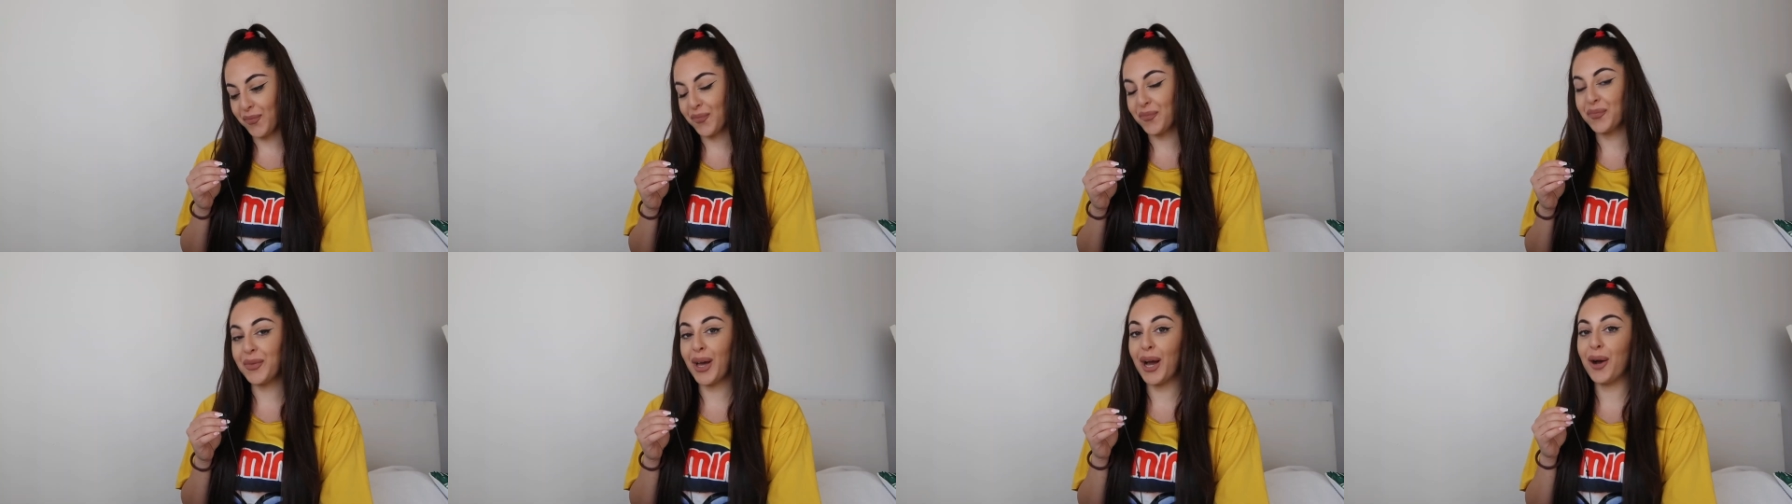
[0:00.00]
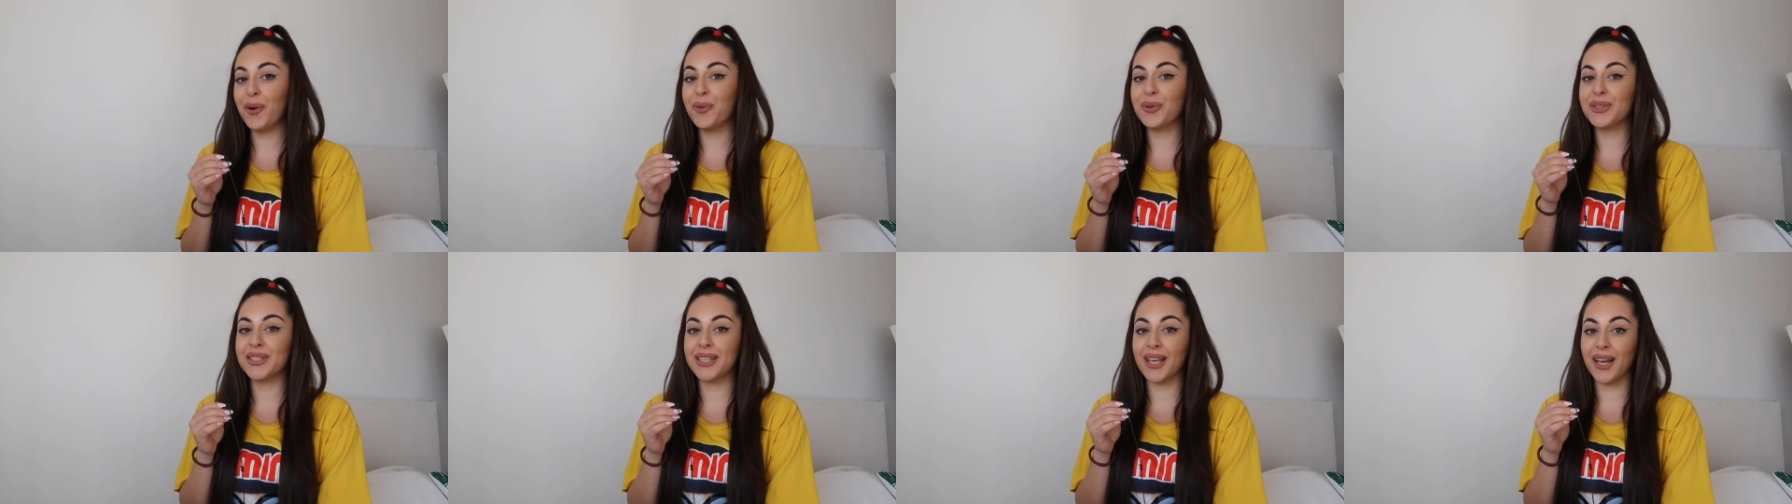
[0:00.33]
That
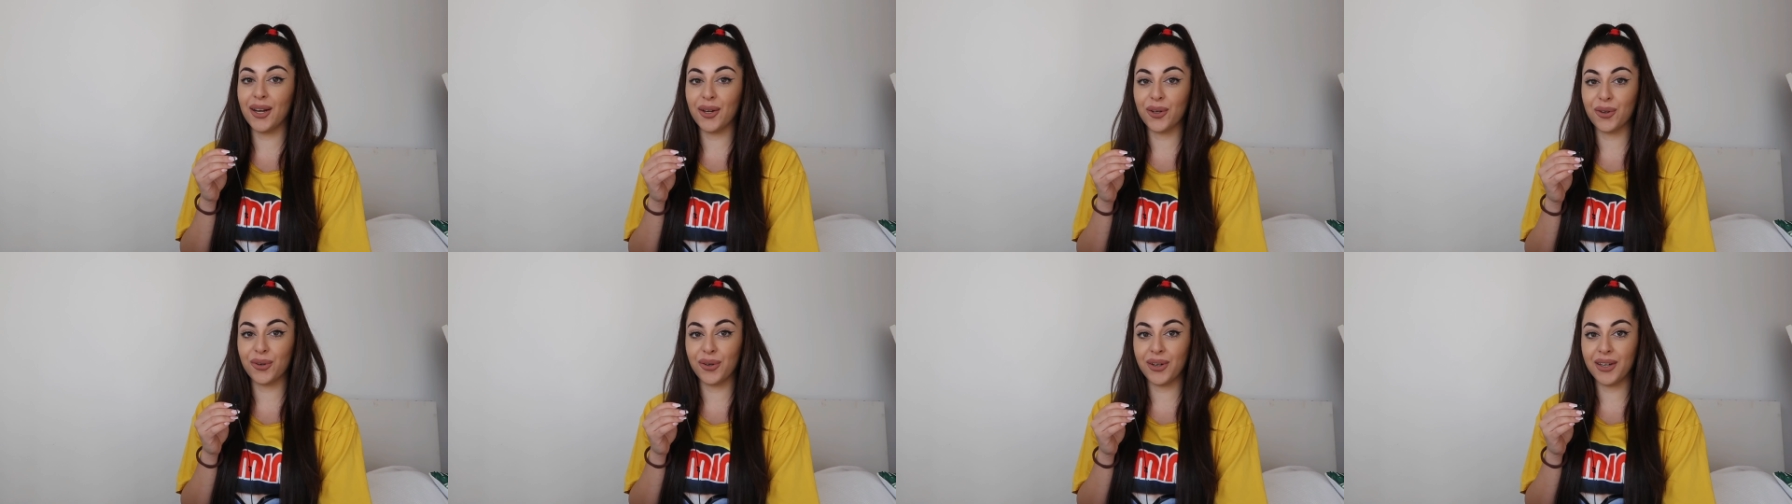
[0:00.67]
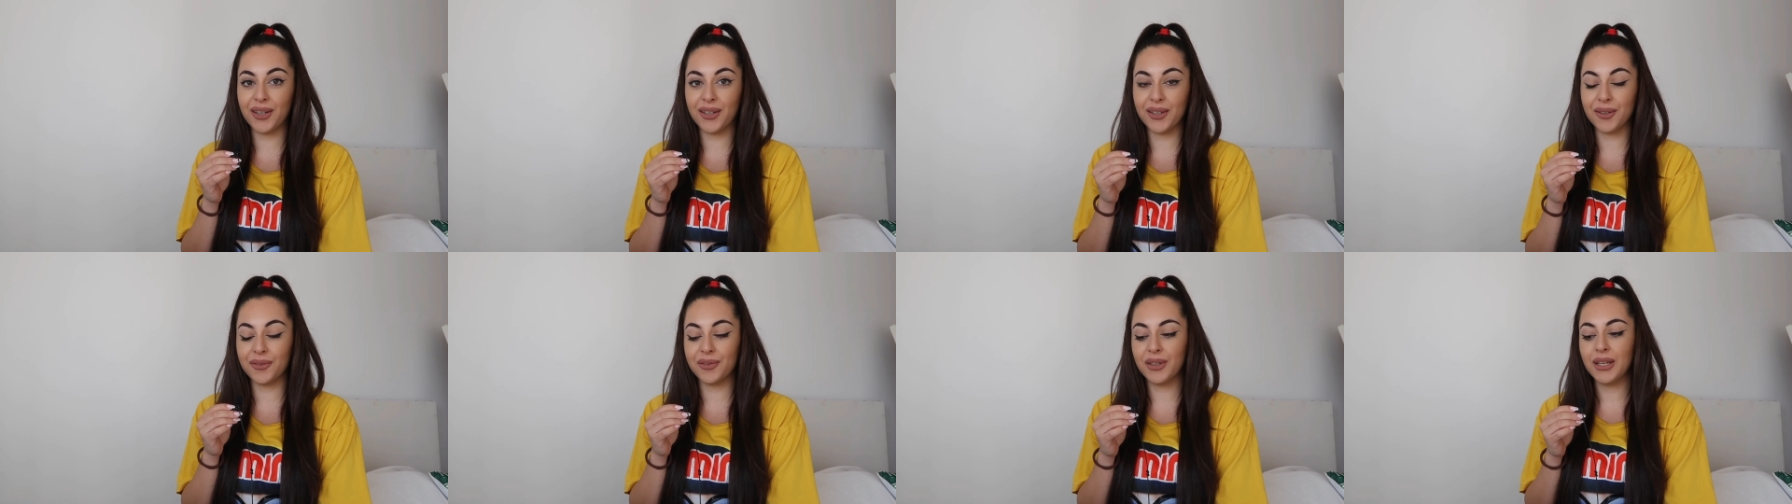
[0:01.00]
was hella
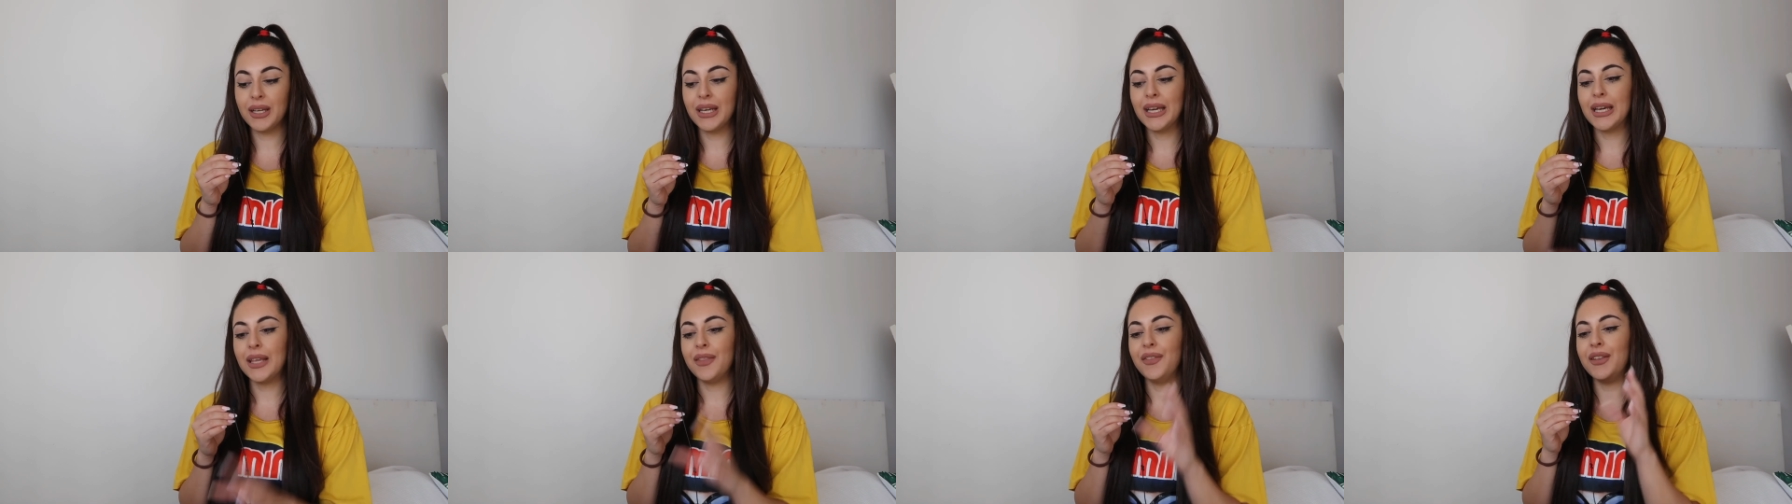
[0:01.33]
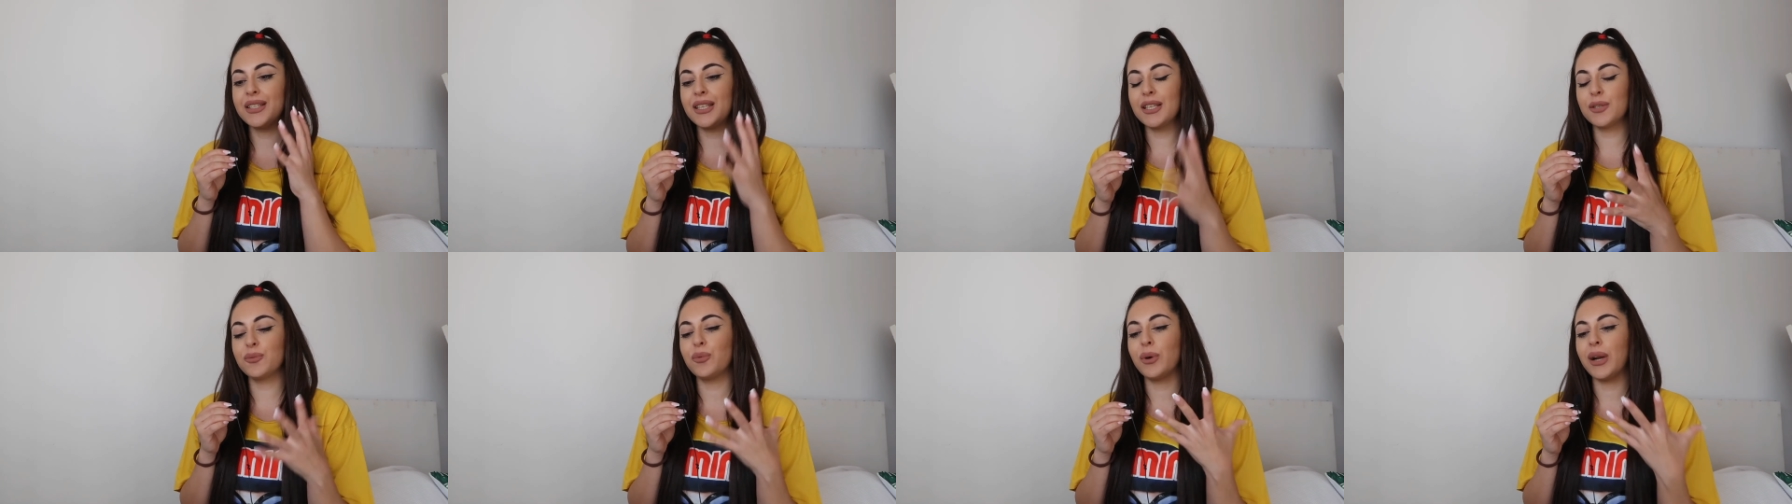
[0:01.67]
creative.
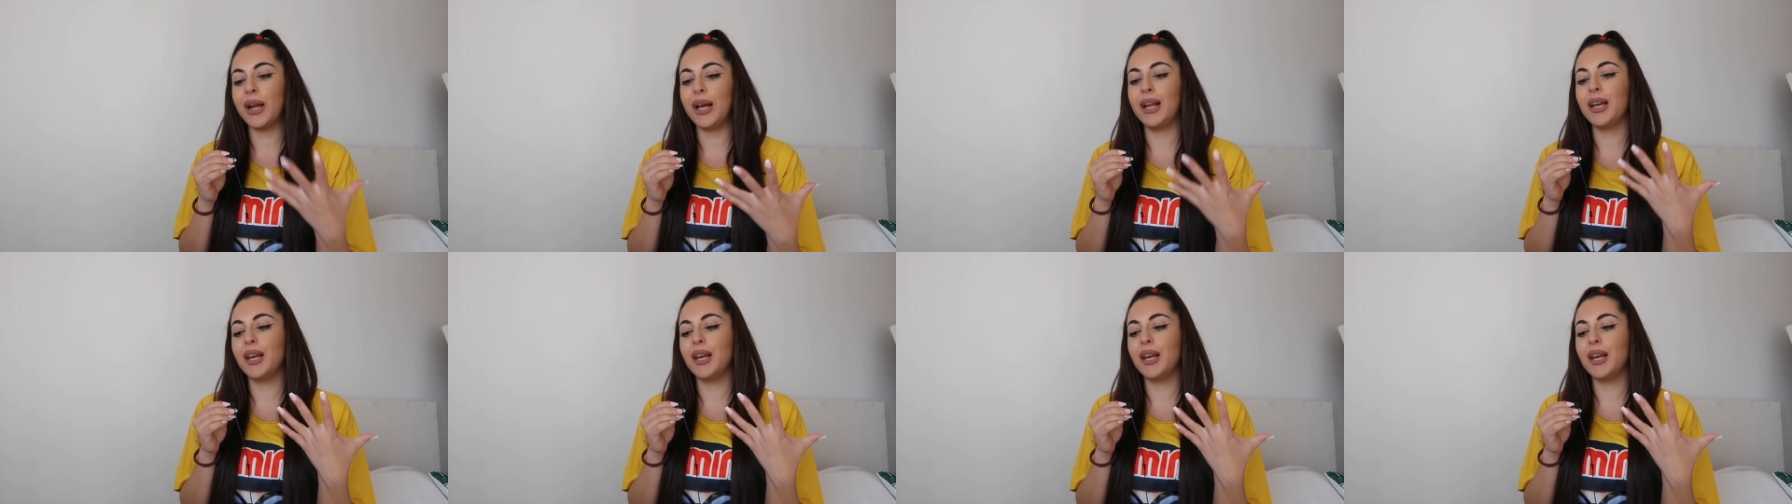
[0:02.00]
This is what I